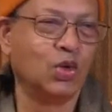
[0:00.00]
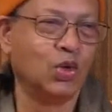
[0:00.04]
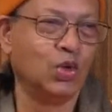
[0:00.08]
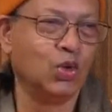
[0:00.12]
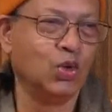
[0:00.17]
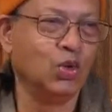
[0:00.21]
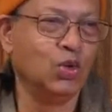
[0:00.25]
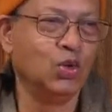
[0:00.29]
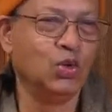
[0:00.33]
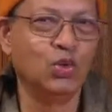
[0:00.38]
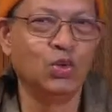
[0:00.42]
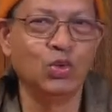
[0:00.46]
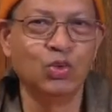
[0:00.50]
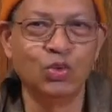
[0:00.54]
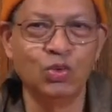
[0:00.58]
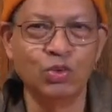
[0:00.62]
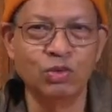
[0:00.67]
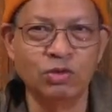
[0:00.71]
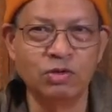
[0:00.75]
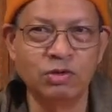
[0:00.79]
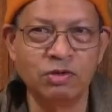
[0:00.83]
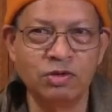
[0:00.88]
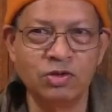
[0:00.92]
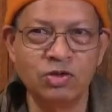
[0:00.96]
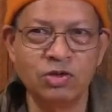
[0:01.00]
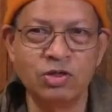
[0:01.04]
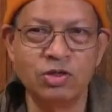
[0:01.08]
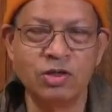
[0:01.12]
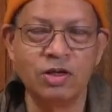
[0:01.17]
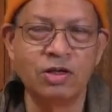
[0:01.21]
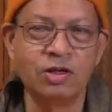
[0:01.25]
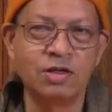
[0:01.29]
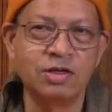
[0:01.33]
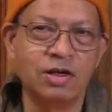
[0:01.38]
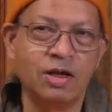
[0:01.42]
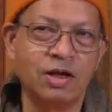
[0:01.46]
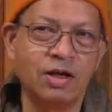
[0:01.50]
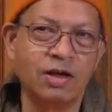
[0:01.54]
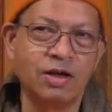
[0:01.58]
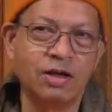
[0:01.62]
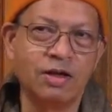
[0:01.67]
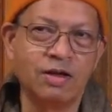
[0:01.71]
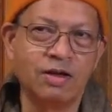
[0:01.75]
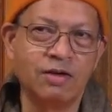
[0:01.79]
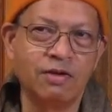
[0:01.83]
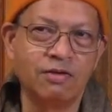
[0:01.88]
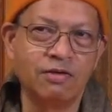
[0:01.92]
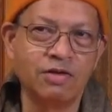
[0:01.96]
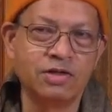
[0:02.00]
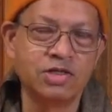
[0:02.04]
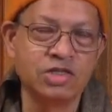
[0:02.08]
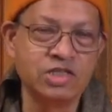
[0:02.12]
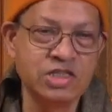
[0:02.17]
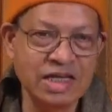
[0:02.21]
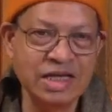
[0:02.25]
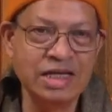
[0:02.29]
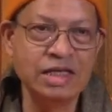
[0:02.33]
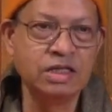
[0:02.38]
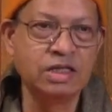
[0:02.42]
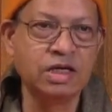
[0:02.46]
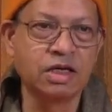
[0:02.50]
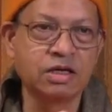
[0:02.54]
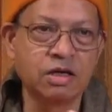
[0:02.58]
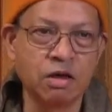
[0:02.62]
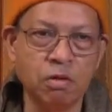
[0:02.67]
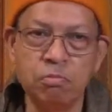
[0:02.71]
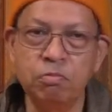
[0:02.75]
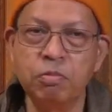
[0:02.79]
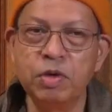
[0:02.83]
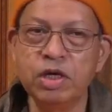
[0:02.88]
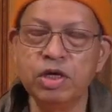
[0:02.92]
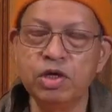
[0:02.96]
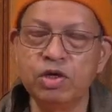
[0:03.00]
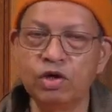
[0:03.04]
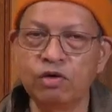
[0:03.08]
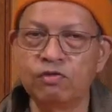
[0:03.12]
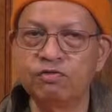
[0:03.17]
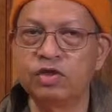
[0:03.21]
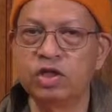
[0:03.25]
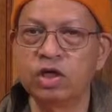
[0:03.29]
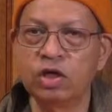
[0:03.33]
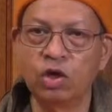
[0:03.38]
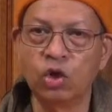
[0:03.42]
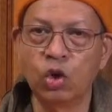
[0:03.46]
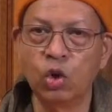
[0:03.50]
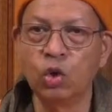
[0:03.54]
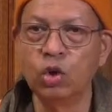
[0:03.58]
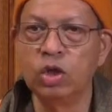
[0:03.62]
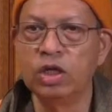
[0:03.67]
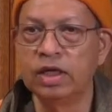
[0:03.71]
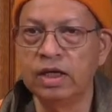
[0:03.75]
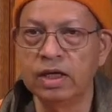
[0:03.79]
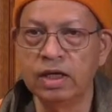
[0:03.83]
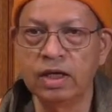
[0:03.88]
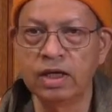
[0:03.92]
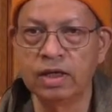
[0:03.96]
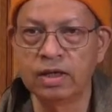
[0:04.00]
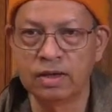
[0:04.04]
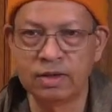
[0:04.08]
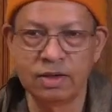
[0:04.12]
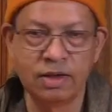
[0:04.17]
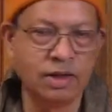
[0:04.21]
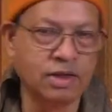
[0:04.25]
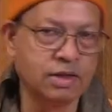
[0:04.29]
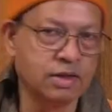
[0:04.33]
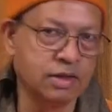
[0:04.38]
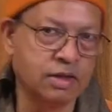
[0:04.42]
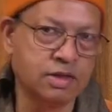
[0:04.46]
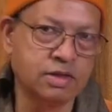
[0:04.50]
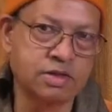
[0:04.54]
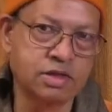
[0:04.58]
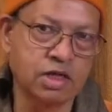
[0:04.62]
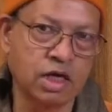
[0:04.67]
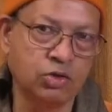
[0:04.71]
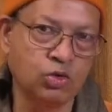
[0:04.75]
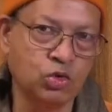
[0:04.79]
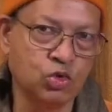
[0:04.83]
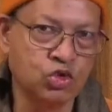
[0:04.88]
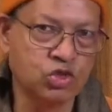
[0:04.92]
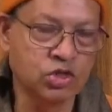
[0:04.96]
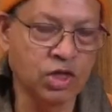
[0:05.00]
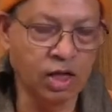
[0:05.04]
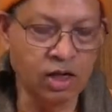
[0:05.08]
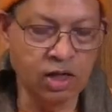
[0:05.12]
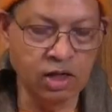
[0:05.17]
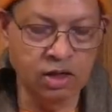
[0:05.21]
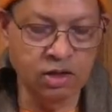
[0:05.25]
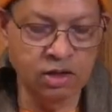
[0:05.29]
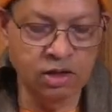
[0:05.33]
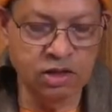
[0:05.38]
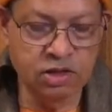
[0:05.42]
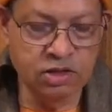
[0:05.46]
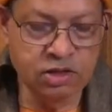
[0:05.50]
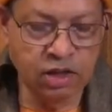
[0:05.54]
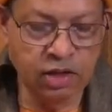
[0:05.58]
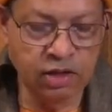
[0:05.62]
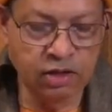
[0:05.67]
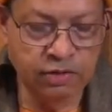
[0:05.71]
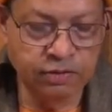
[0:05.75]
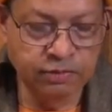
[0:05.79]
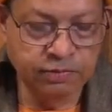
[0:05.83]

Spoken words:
You seek the company of the holy, like the sadhu sangha, they say.